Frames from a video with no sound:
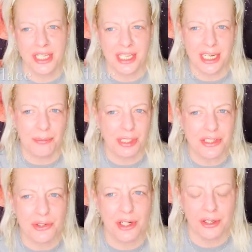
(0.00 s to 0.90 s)
I'm pretty
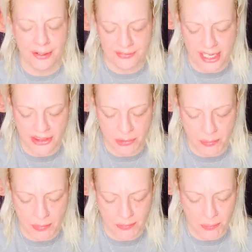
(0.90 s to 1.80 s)
sure, if not the,
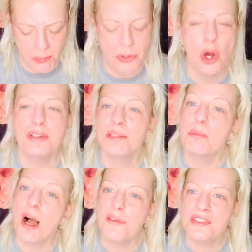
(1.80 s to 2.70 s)
no, it's the
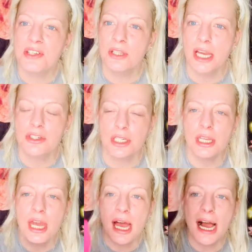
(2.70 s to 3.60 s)
Moths collection.
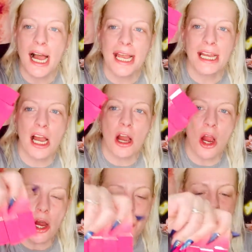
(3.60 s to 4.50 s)
I got
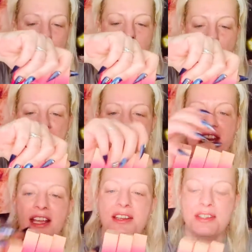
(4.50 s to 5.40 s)
all their
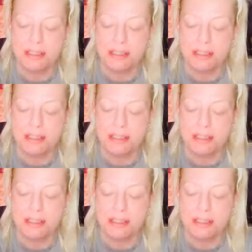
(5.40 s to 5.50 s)
lipsticks.